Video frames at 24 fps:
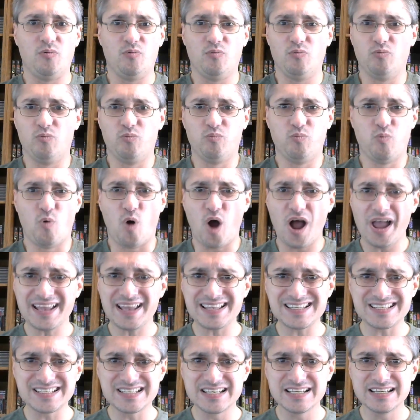
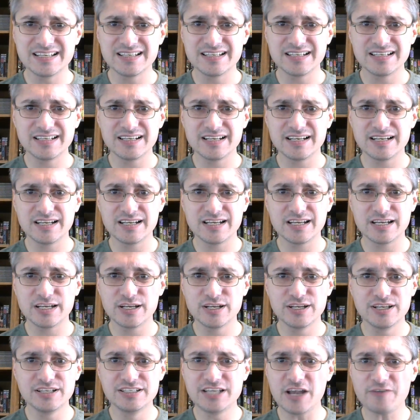What?
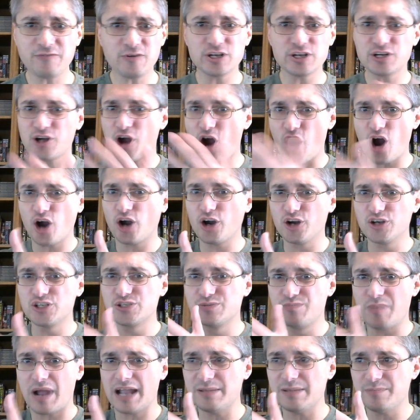Different
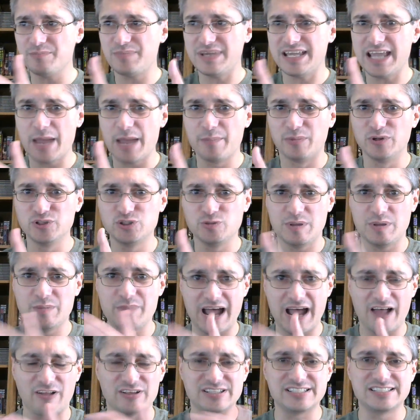cards might be able to be
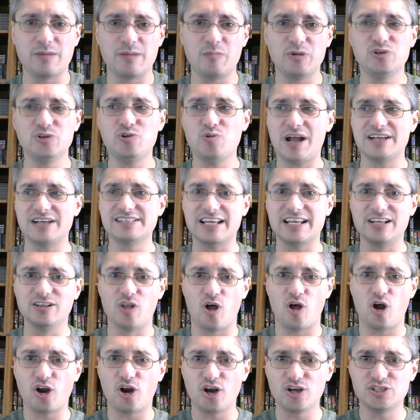balanced. Someone who has a
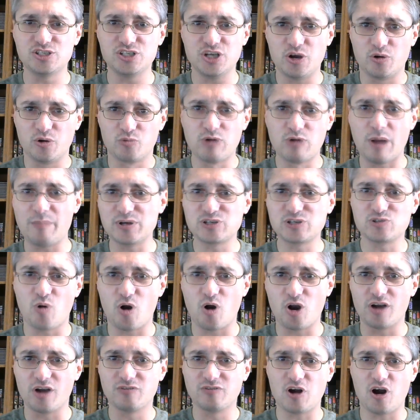large
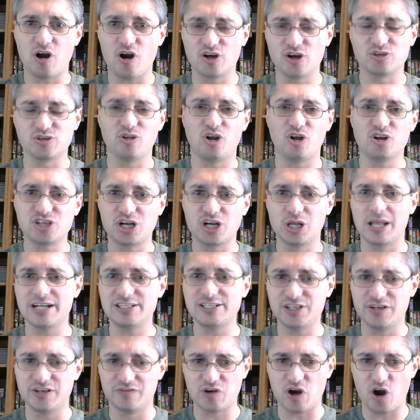repertoire of cards or large
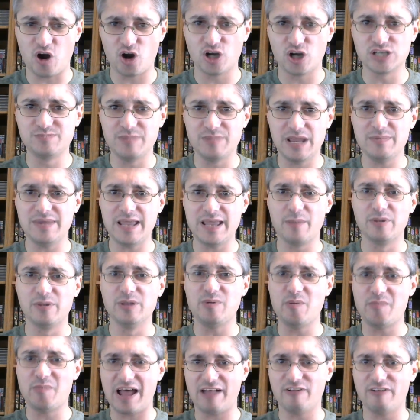collection of cards may be able to
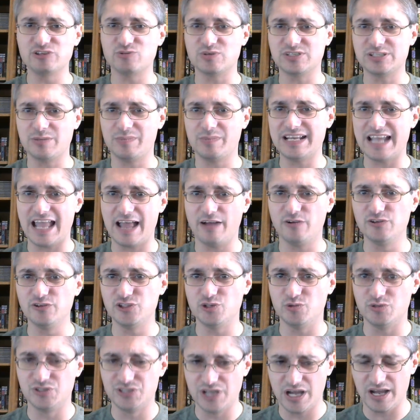be balanced with somebody else
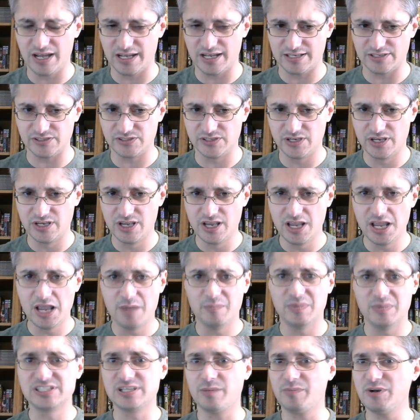who does.
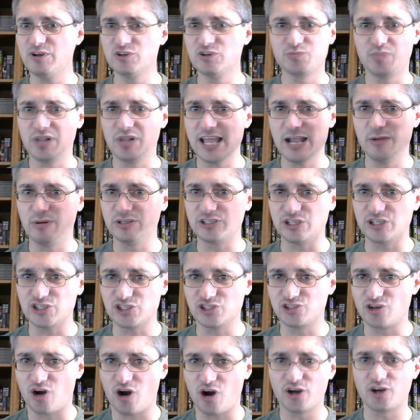But somebody who's playing with a
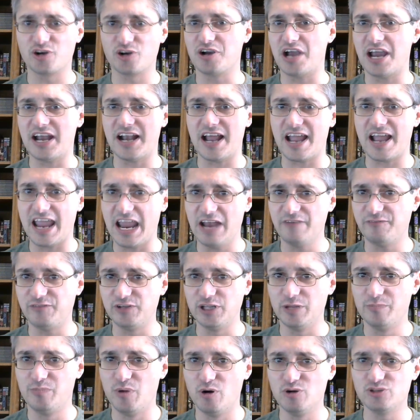starter and a
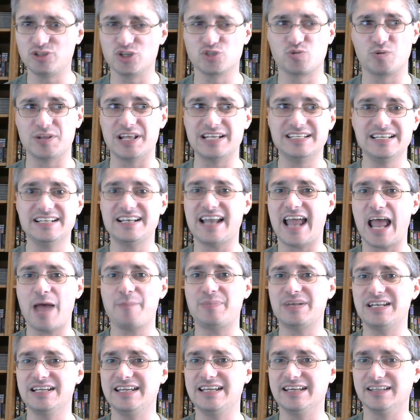handful of boosters where they didn't
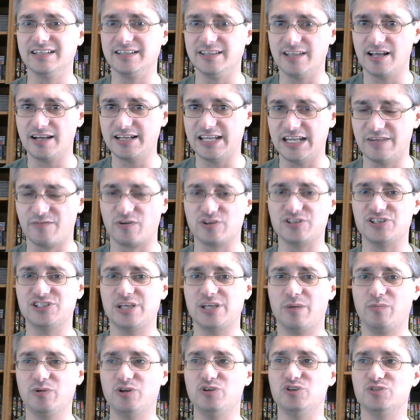happen to get lucky versus
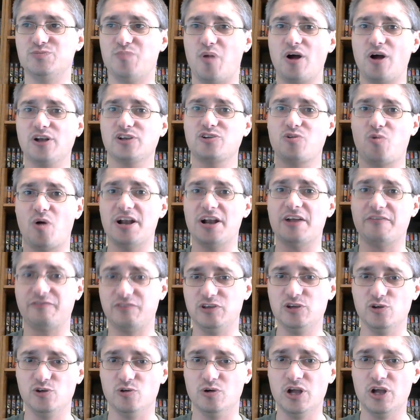someone who's bought quite a
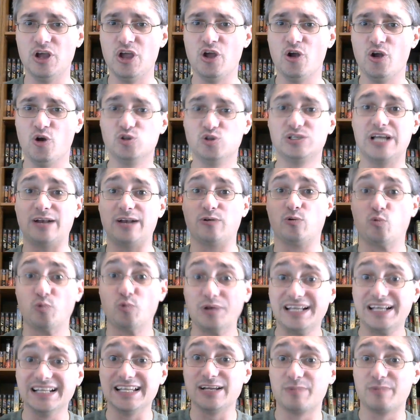few, who's gotten
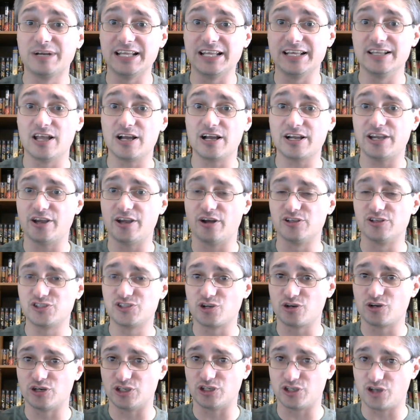really, really lucky on
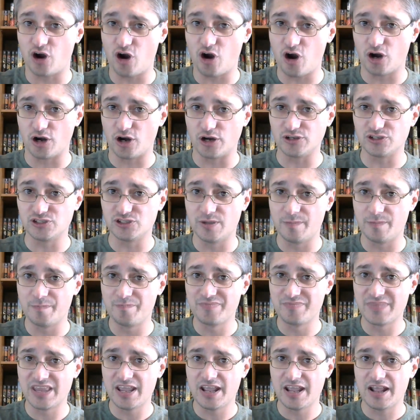certain cards,
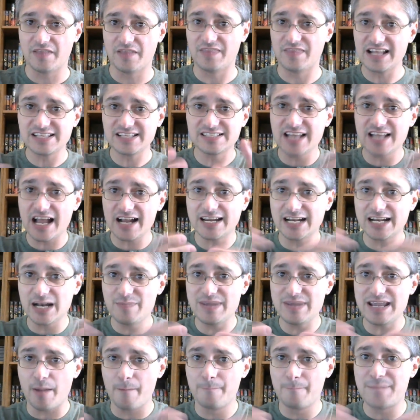that's not going to
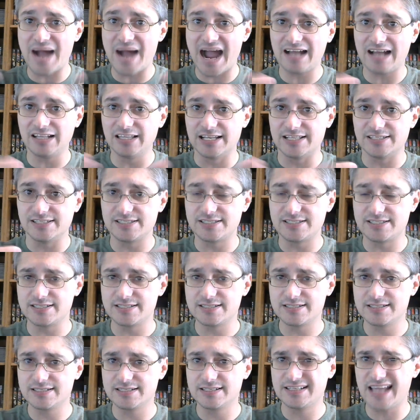be a balanced
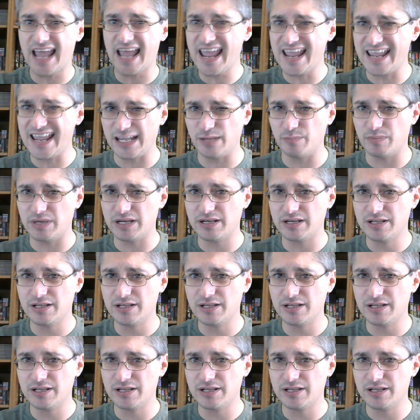game.